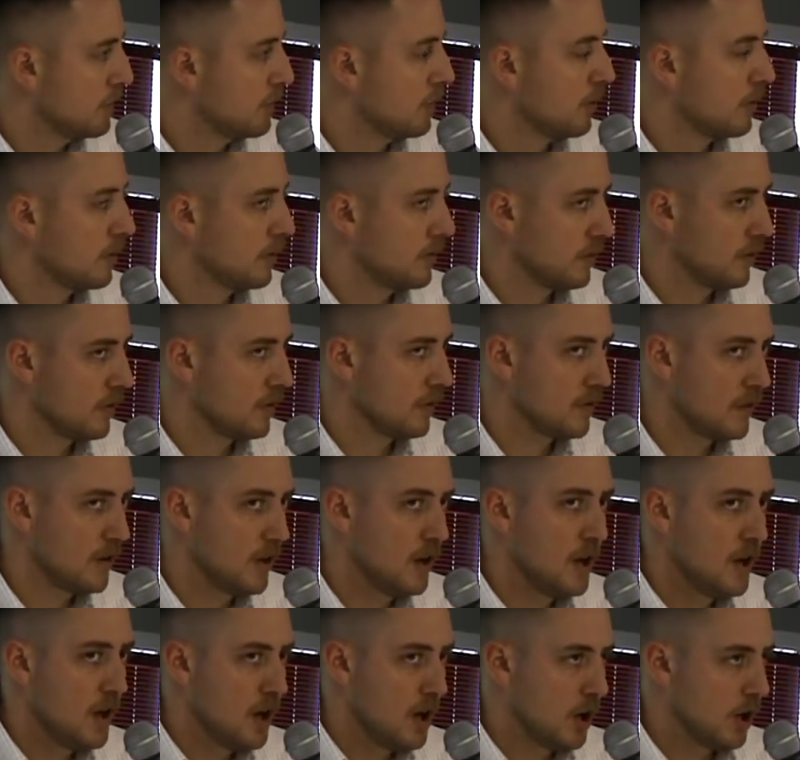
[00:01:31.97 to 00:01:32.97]
So this is
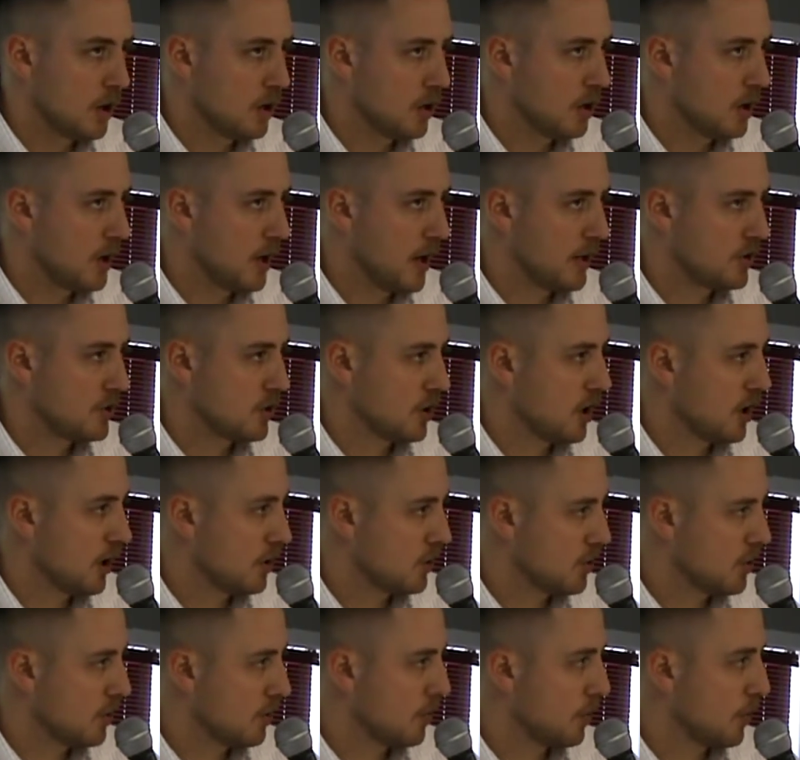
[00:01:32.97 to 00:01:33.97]
a good
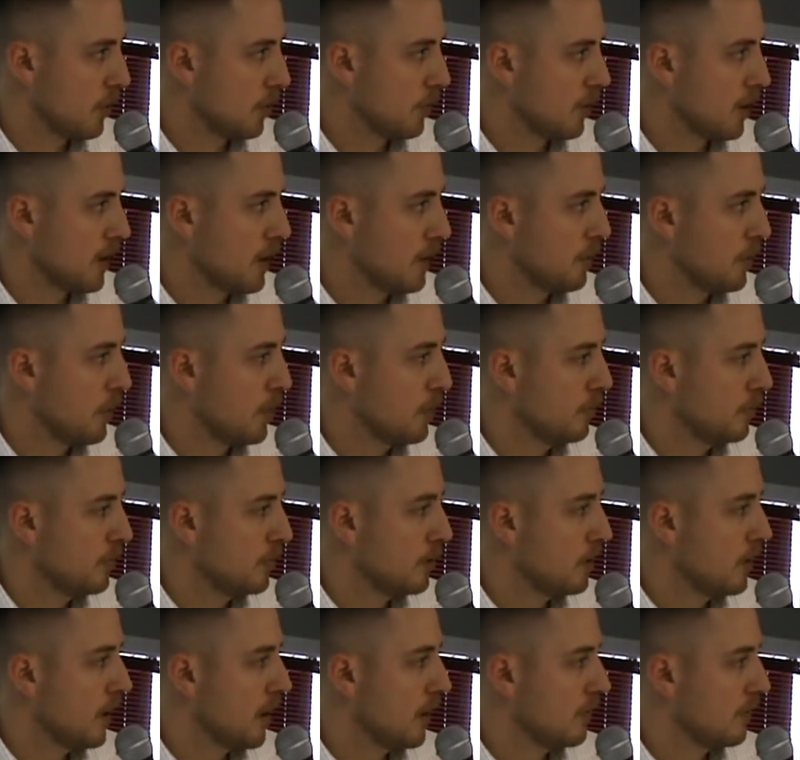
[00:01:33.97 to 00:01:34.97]
educational program.
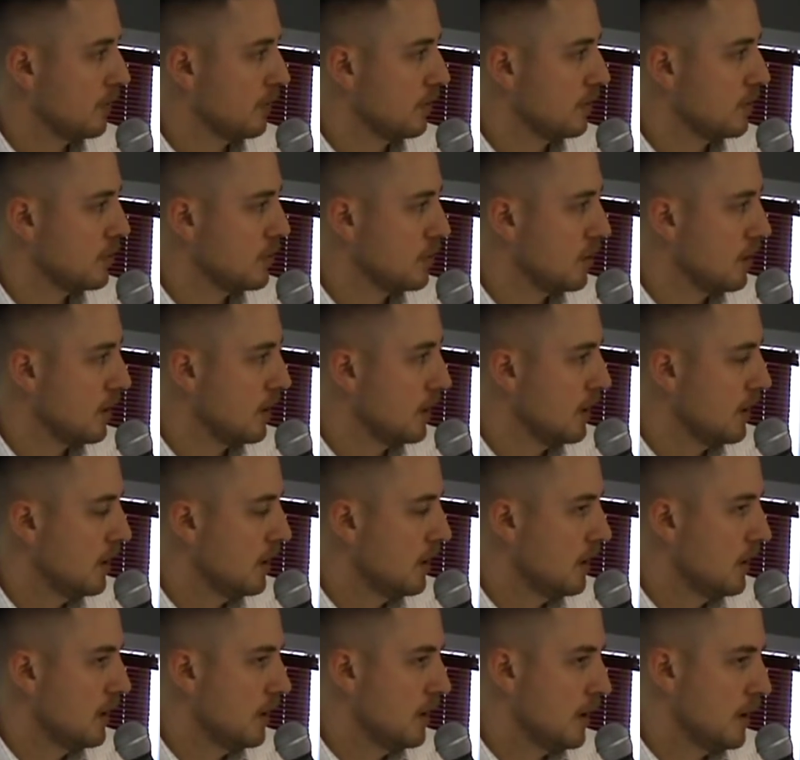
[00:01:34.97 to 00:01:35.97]
Hopefully you guys will enjoy
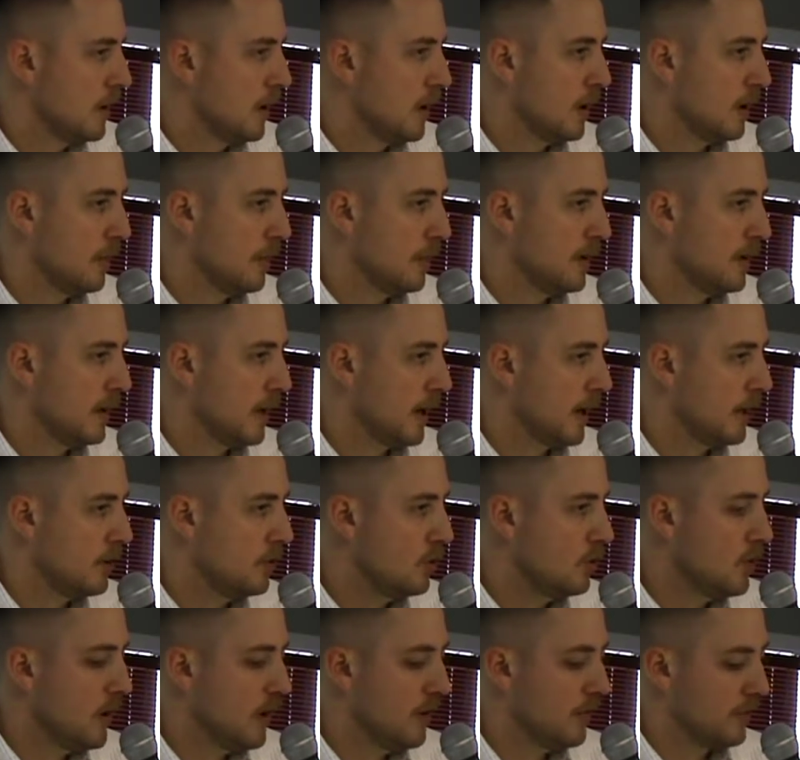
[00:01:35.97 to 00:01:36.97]
um, and then I
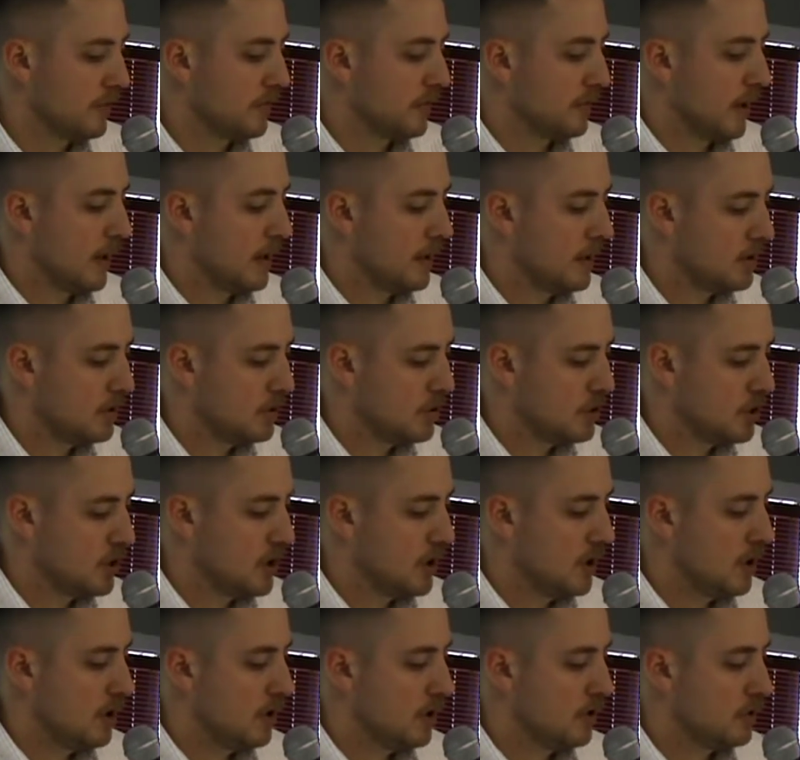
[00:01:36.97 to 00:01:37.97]
do have a sign-in
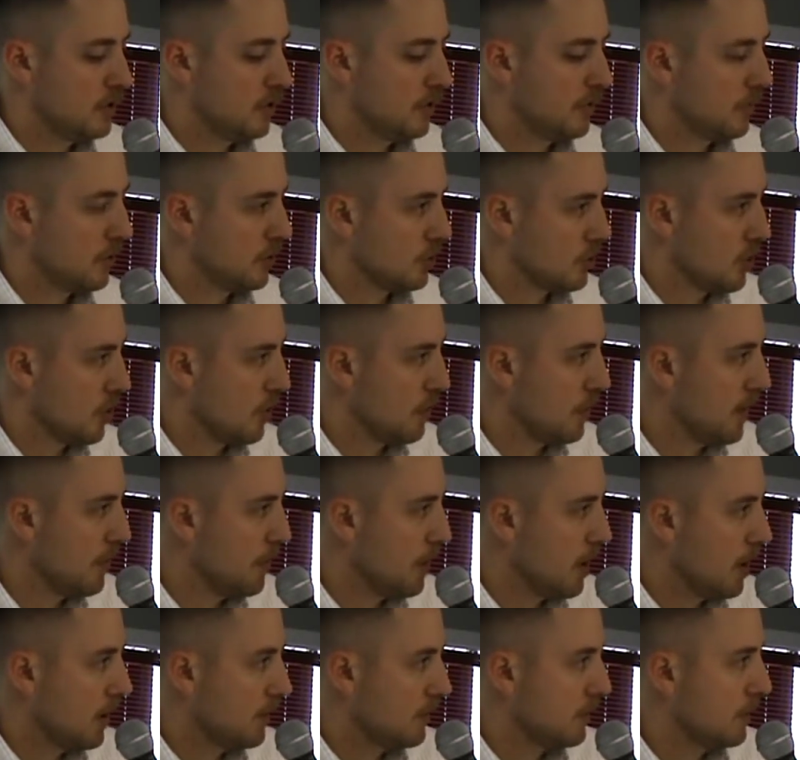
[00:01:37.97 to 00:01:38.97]
sheet here just to show my
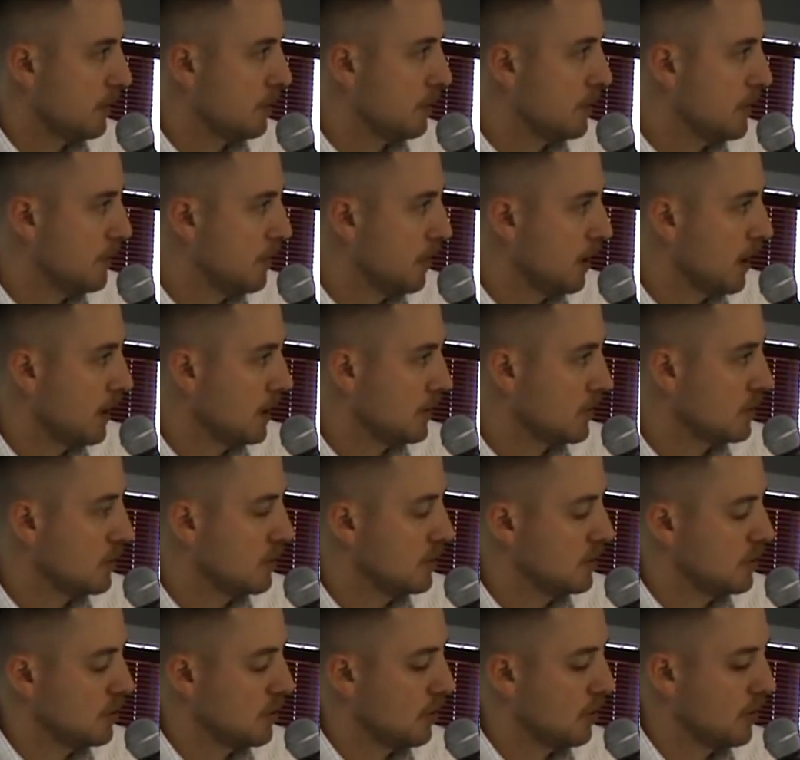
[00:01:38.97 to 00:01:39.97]
boss that people
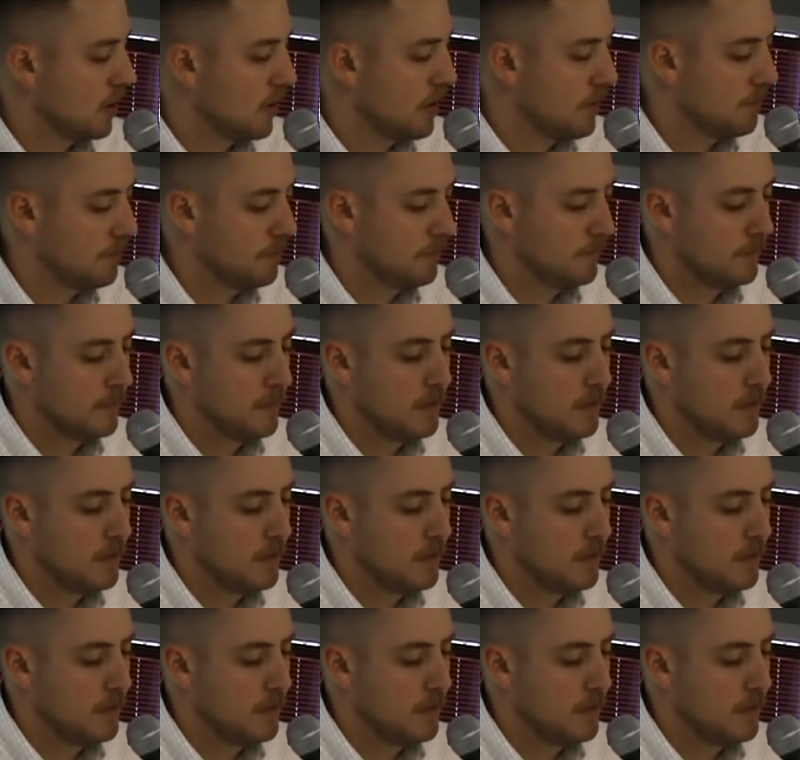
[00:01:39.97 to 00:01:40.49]
actually showed up.